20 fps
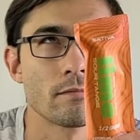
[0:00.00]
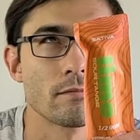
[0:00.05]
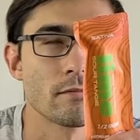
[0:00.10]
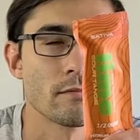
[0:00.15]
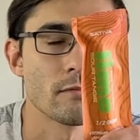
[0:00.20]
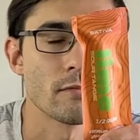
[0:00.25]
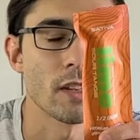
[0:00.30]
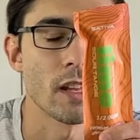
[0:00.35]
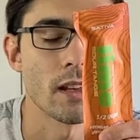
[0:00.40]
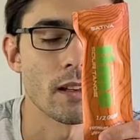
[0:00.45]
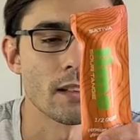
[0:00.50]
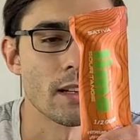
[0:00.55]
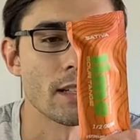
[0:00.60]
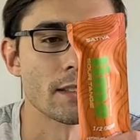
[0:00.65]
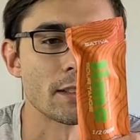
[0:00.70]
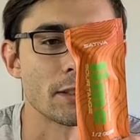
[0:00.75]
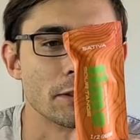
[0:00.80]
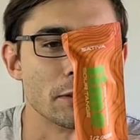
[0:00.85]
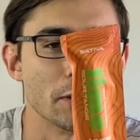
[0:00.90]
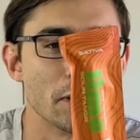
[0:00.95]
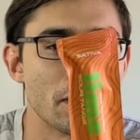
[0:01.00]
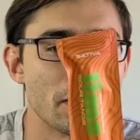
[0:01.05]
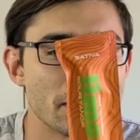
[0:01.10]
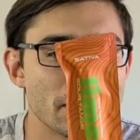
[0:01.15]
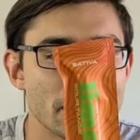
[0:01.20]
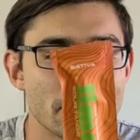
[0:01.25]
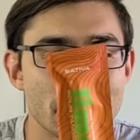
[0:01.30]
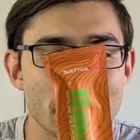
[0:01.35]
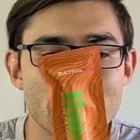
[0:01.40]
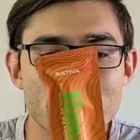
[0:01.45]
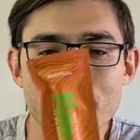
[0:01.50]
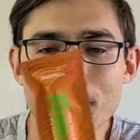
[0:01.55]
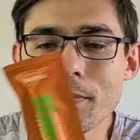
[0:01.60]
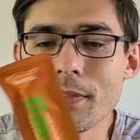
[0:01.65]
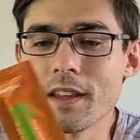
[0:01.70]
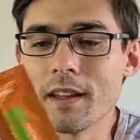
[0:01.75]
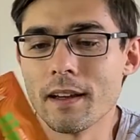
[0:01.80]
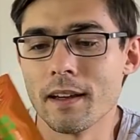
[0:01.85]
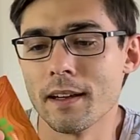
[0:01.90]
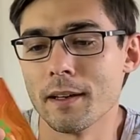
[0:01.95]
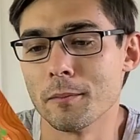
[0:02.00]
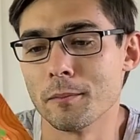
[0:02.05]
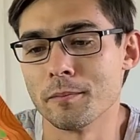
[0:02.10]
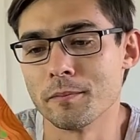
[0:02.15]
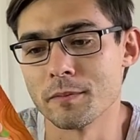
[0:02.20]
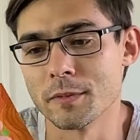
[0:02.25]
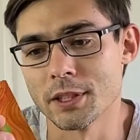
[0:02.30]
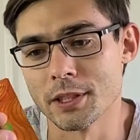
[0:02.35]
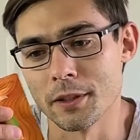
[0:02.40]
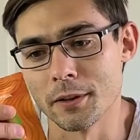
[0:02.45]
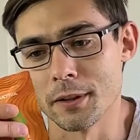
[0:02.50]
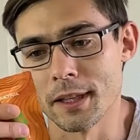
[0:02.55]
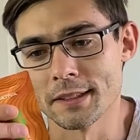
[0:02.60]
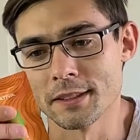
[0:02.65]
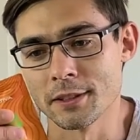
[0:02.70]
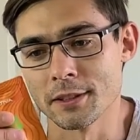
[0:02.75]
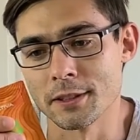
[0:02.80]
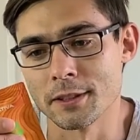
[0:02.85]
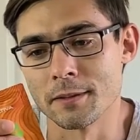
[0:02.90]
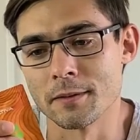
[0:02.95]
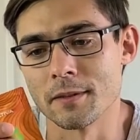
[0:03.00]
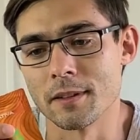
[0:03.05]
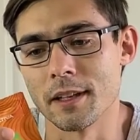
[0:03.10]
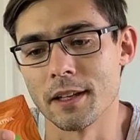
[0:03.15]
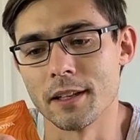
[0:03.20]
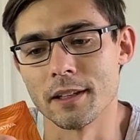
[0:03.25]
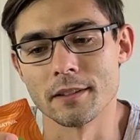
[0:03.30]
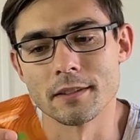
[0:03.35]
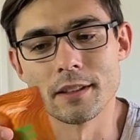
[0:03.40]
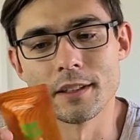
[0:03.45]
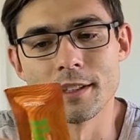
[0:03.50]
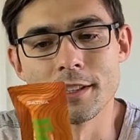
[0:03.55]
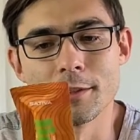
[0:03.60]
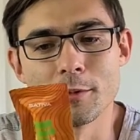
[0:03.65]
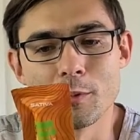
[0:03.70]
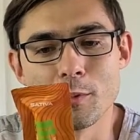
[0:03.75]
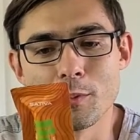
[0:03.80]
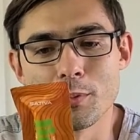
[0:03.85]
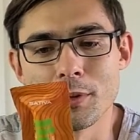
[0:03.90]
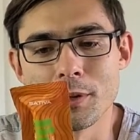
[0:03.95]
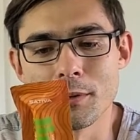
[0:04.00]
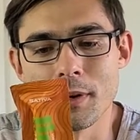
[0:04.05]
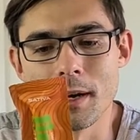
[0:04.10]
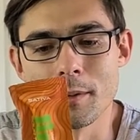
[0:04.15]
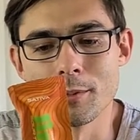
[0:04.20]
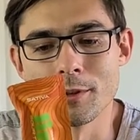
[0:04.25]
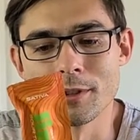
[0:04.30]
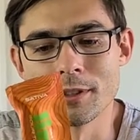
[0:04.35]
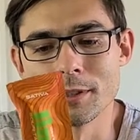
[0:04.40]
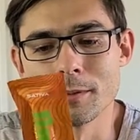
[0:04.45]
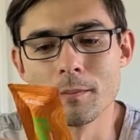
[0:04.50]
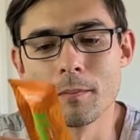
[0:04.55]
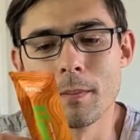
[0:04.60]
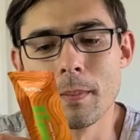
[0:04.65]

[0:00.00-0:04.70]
not too long ago. So that's good. They're getting it pretty rapidly.